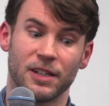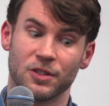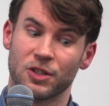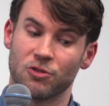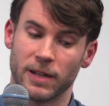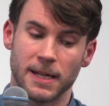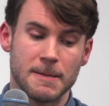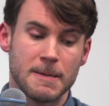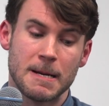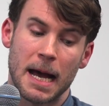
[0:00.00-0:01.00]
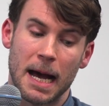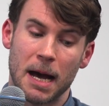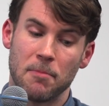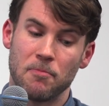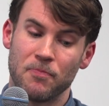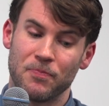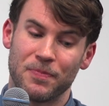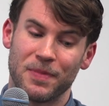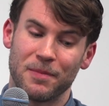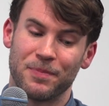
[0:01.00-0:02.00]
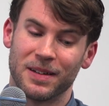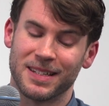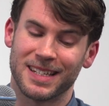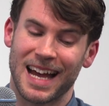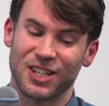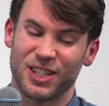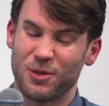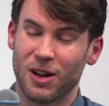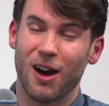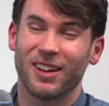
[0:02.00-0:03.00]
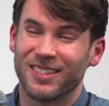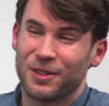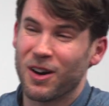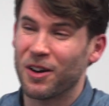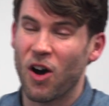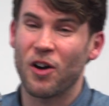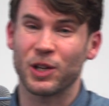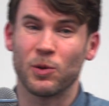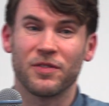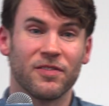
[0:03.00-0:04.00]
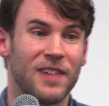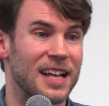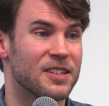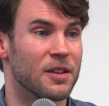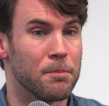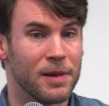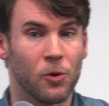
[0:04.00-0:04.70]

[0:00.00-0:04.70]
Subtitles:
industry. But actually, you can't argue with the fact that